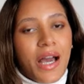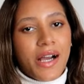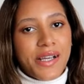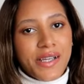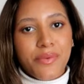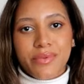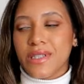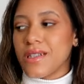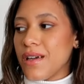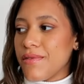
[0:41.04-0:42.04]
I
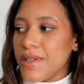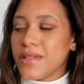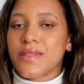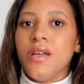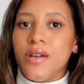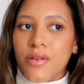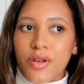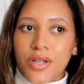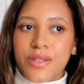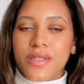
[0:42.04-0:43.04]
really love this.
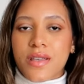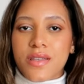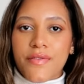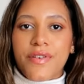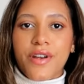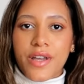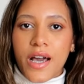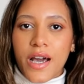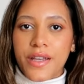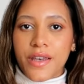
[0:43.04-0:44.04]
Or this is a very
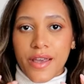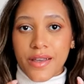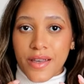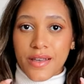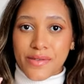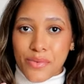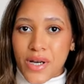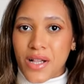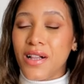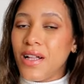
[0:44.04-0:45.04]
high neck as
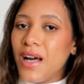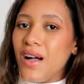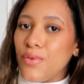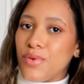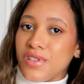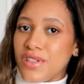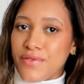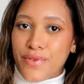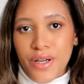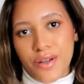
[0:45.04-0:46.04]
well, which is
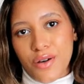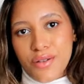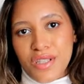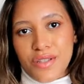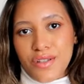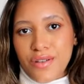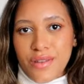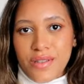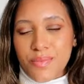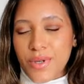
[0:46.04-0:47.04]
very cozy during
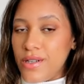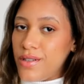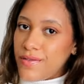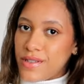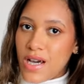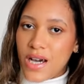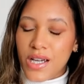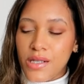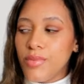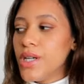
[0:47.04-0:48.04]
this period of
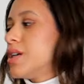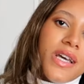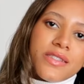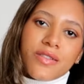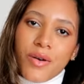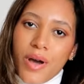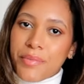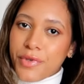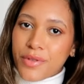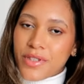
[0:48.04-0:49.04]
time. So
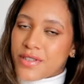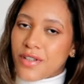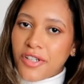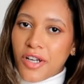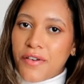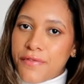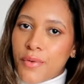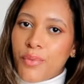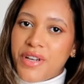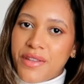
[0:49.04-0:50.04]
I'm going to start off
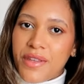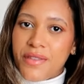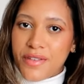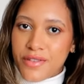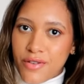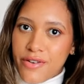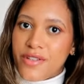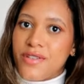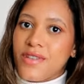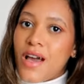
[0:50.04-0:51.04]
with the
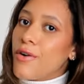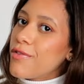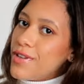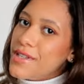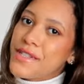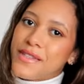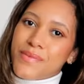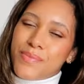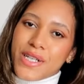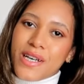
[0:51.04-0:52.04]
skirts outfits
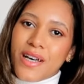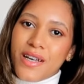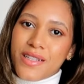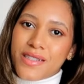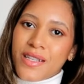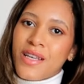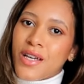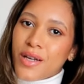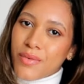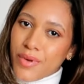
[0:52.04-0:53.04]
because
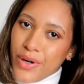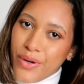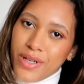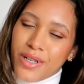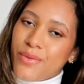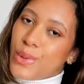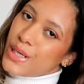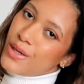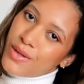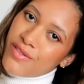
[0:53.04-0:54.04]
we're
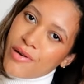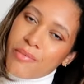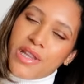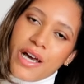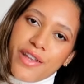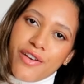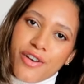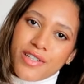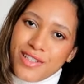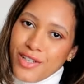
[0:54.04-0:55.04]
going from
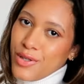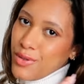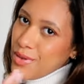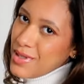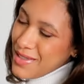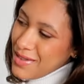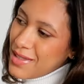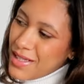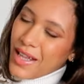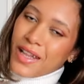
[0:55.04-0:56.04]
lighter to
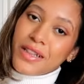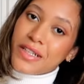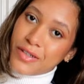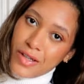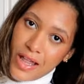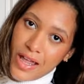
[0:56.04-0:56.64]
a little